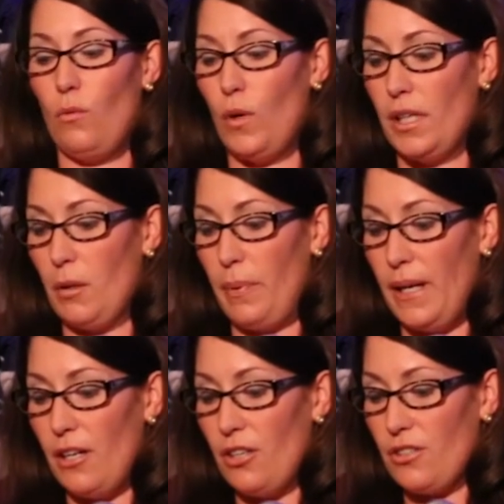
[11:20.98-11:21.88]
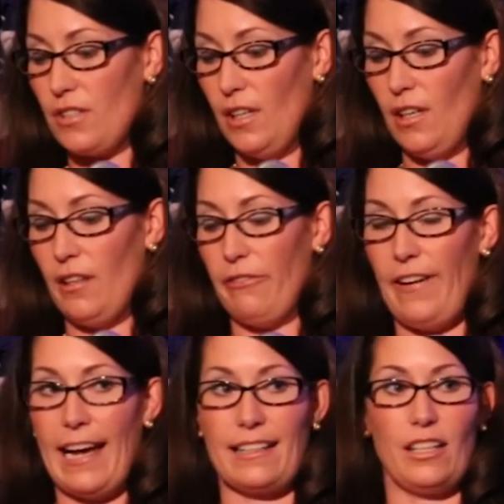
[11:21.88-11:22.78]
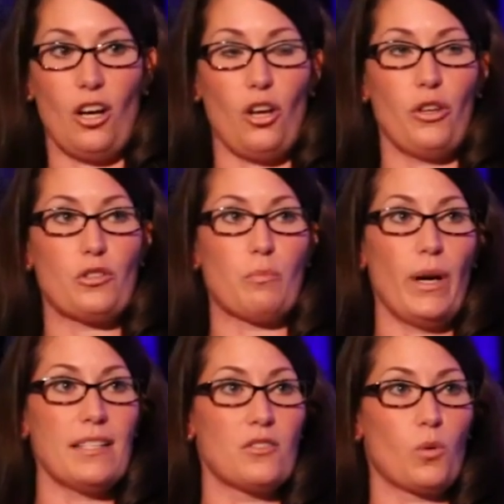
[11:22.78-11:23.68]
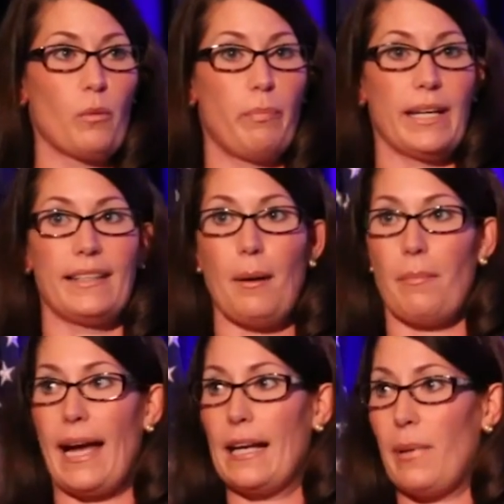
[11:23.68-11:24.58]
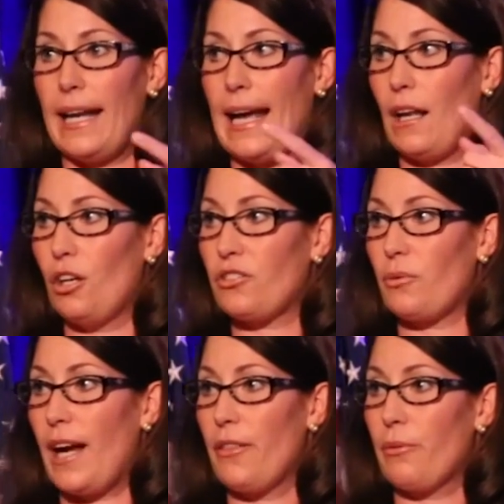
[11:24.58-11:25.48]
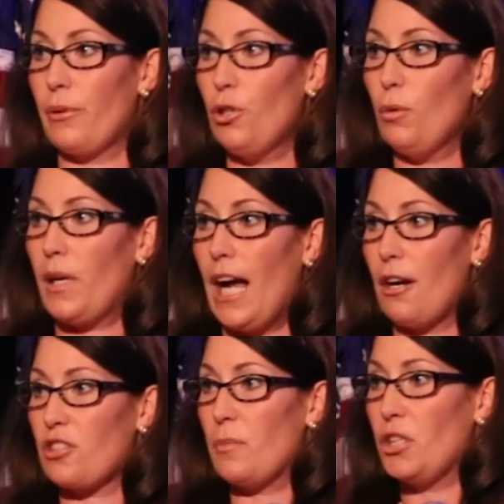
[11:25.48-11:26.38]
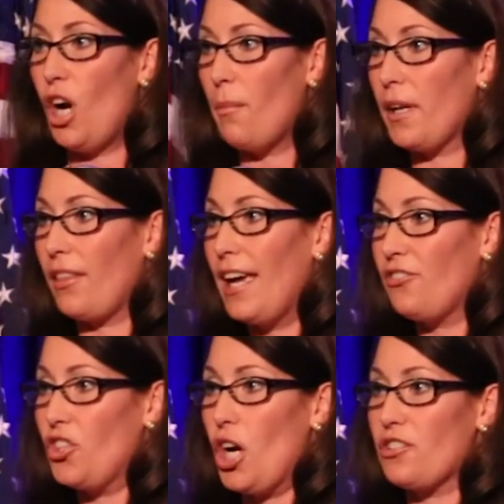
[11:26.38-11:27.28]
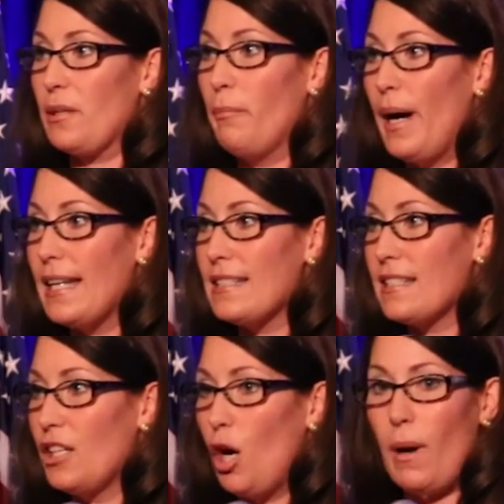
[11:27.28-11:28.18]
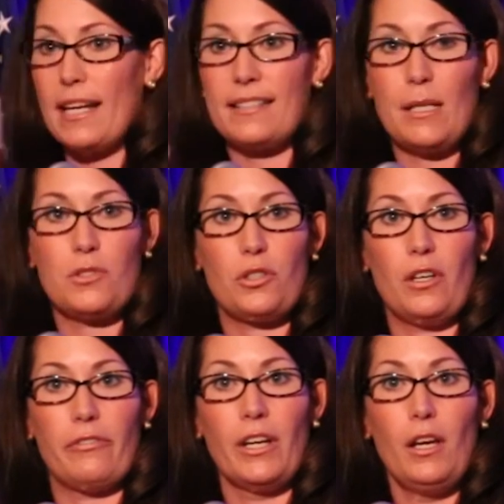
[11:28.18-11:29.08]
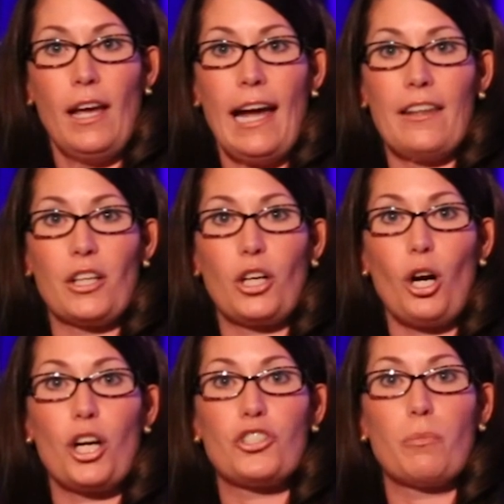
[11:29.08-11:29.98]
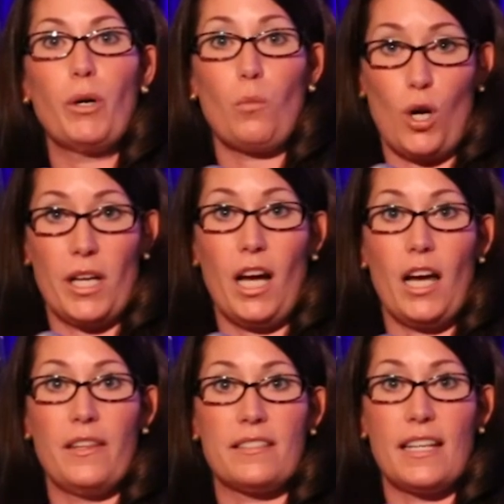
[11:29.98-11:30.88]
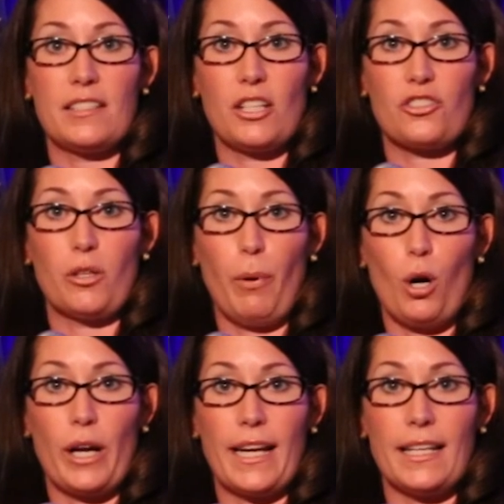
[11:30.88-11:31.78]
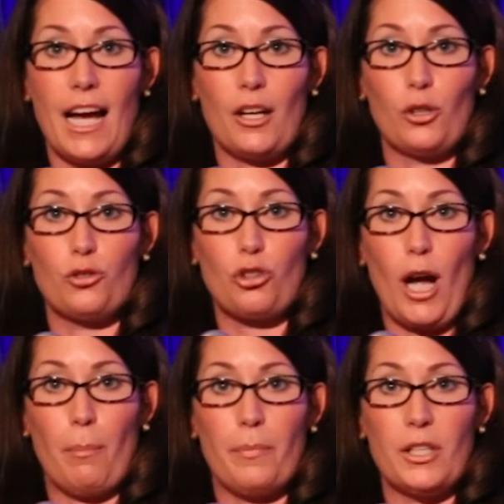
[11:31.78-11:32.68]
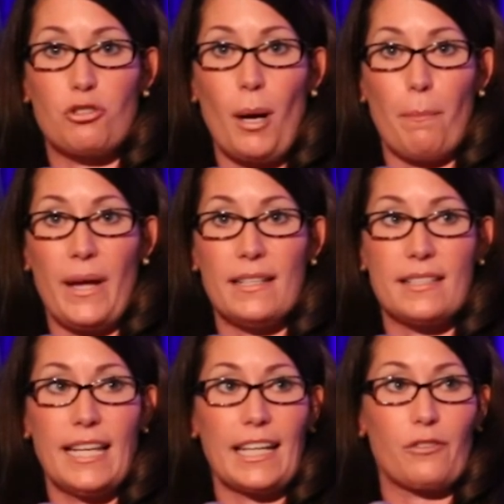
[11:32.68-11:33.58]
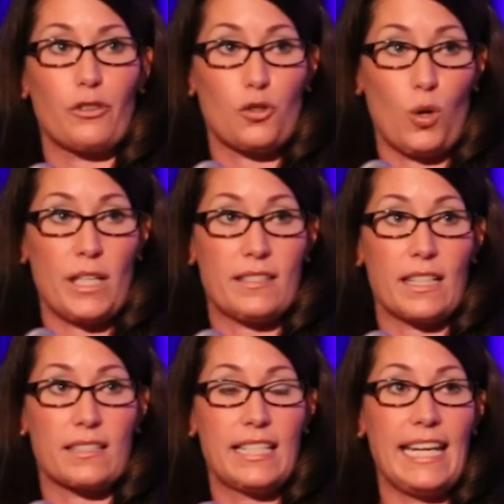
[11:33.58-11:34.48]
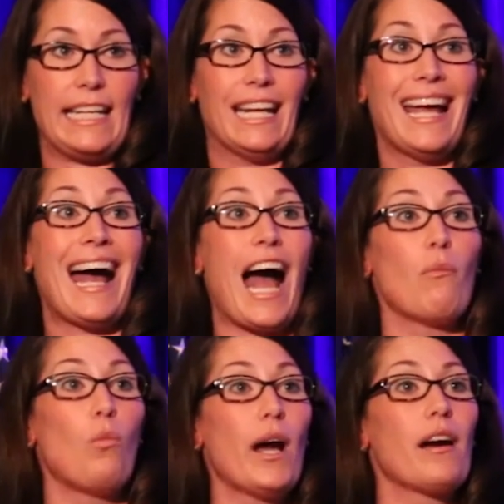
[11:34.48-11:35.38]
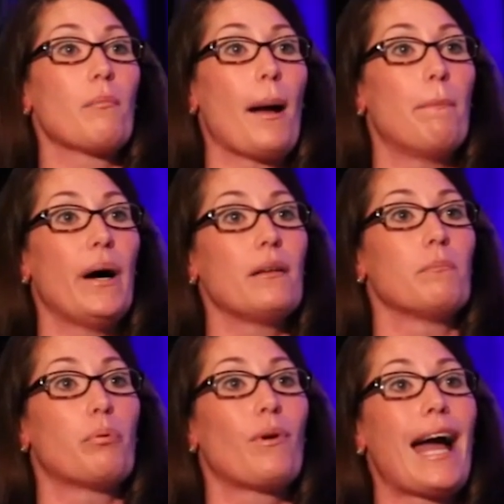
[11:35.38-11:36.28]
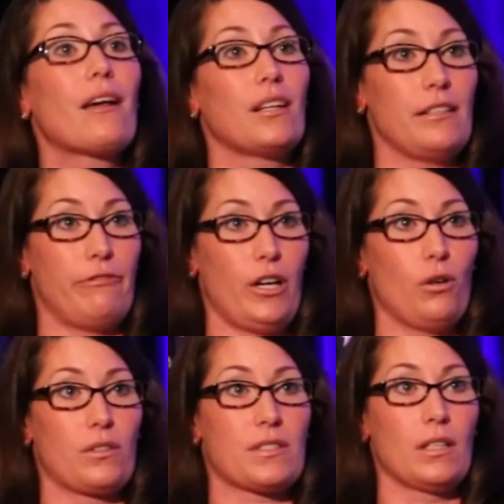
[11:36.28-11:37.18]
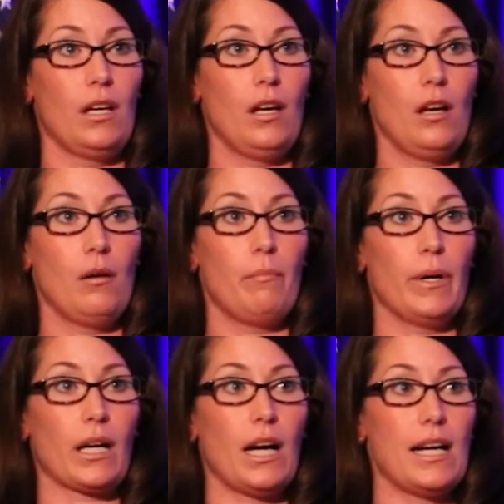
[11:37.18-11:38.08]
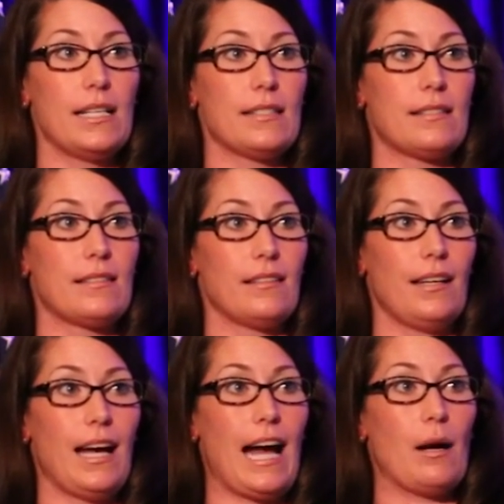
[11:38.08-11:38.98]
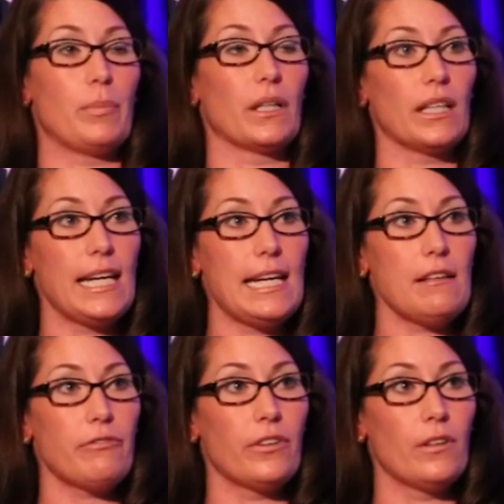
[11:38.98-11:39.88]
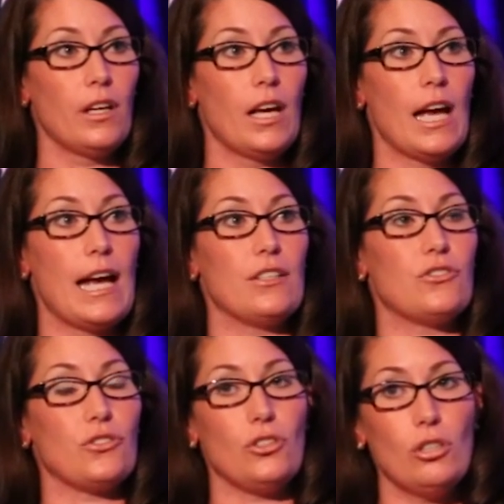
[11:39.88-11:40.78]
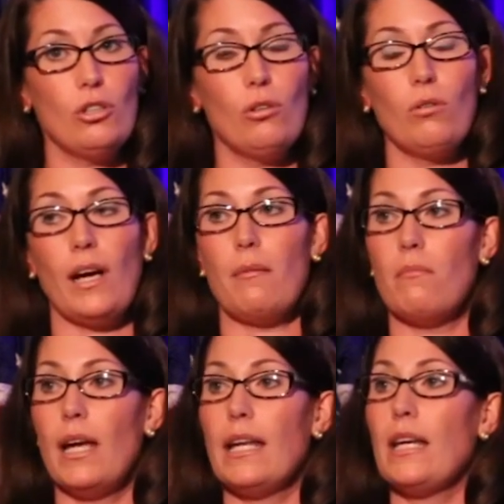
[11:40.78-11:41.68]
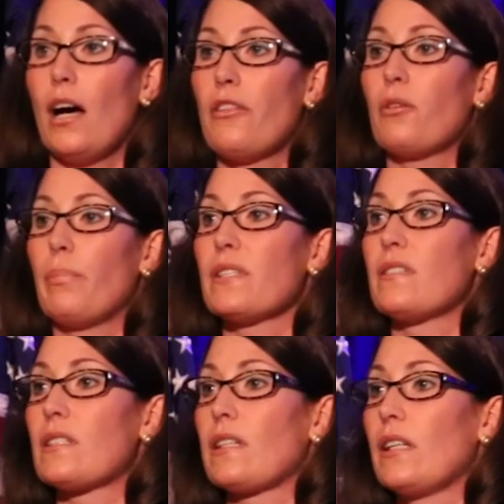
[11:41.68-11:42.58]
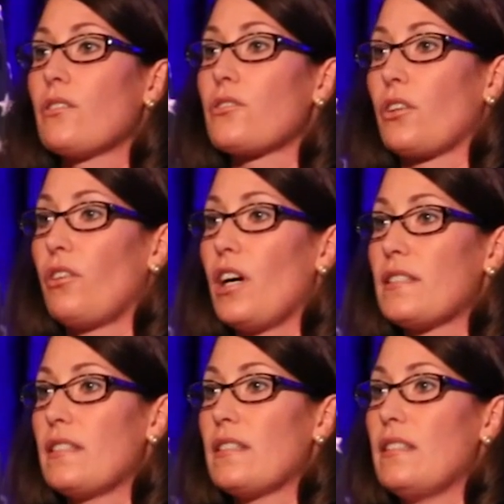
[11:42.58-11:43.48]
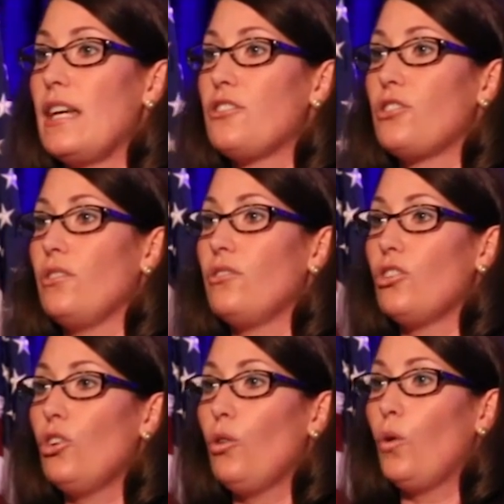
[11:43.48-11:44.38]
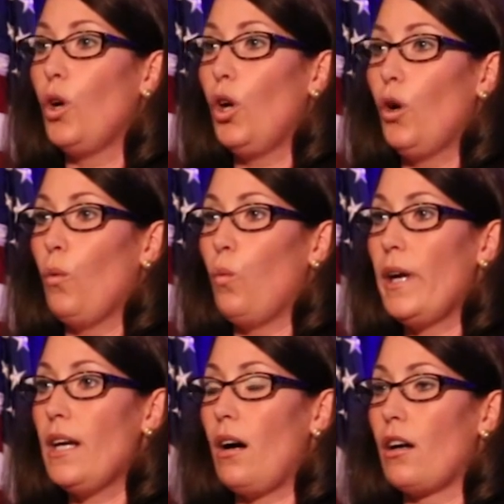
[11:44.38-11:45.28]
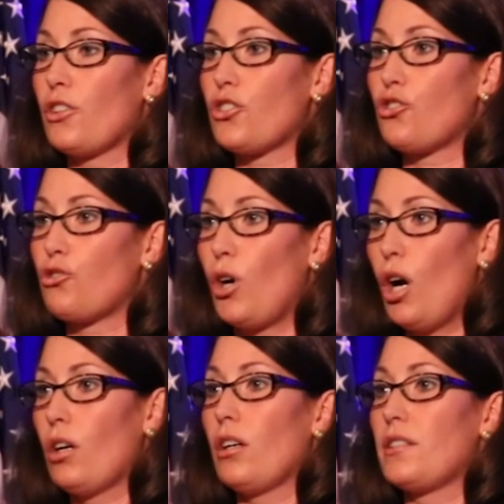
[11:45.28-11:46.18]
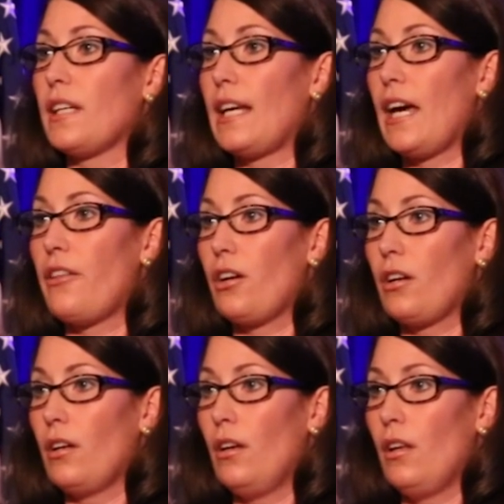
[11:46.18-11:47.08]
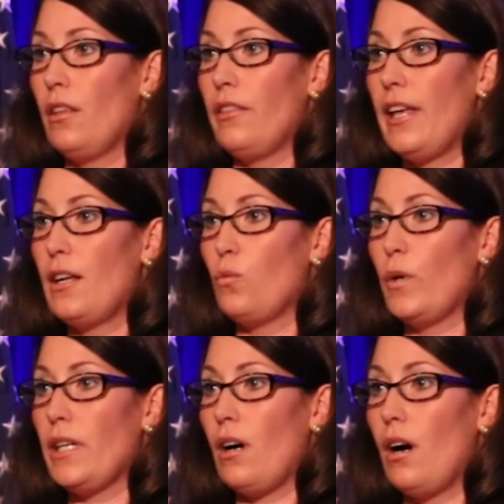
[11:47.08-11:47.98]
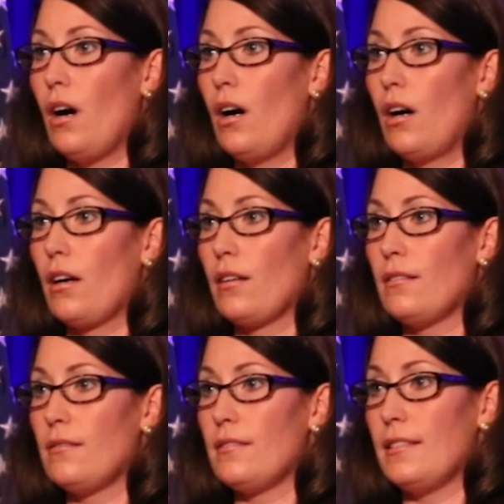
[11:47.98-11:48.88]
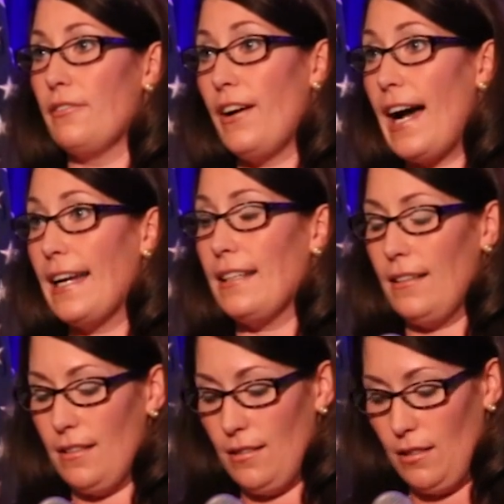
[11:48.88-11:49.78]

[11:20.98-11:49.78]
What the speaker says: what it appears, the fact that all those buttons weren't picked up by anybody. I looked around the room. Congressman Yarmuth left y'all some buttons, and nobody seems to have had the courage to put one on that says they're supporting Donald Trump, the Trump-Pence ticket for 2016. I'm wearing my button proudly, folks, because I believe, as you and many other business leaders across this nation do, we are stronger together than we are divided.